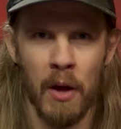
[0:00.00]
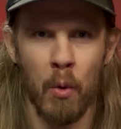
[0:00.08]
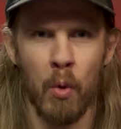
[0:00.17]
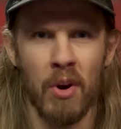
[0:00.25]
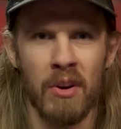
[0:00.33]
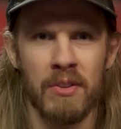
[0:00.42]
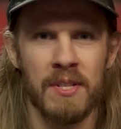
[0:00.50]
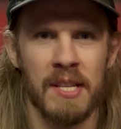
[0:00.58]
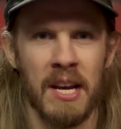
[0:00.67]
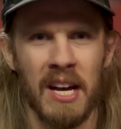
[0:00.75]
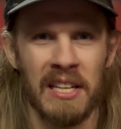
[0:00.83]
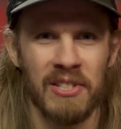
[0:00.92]
of words,
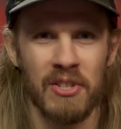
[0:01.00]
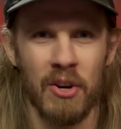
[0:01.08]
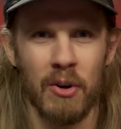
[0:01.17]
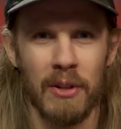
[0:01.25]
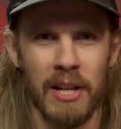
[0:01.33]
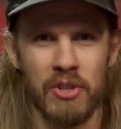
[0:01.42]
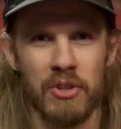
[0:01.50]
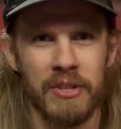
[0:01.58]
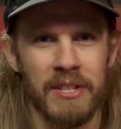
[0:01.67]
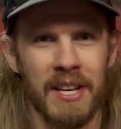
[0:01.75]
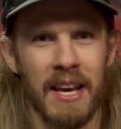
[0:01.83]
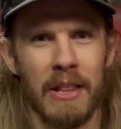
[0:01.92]
so let's just
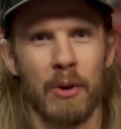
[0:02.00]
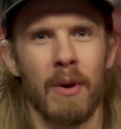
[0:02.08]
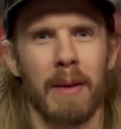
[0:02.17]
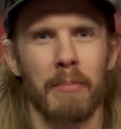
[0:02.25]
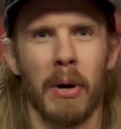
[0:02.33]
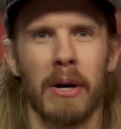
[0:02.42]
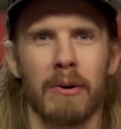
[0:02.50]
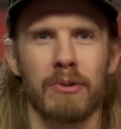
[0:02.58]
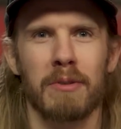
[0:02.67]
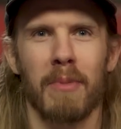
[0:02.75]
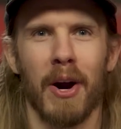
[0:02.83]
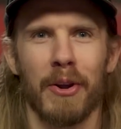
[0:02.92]
say they're a
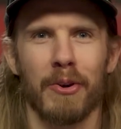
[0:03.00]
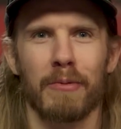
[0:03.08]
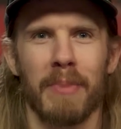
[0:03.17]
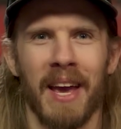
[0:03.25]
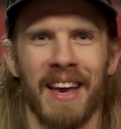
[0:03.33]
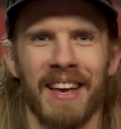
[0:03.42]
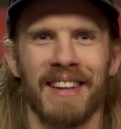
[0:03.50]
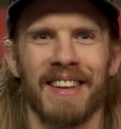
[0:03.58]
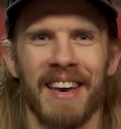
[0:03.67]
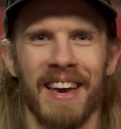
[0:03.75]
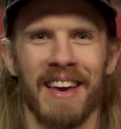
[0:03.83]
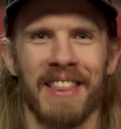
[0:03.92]
postmodern band.
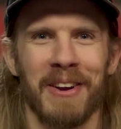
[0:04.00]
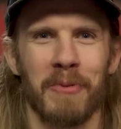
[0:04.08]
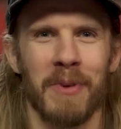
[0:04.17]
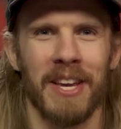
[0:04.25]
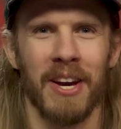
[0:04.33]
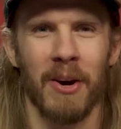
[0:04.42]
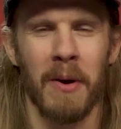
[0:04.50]
Hey, there we go.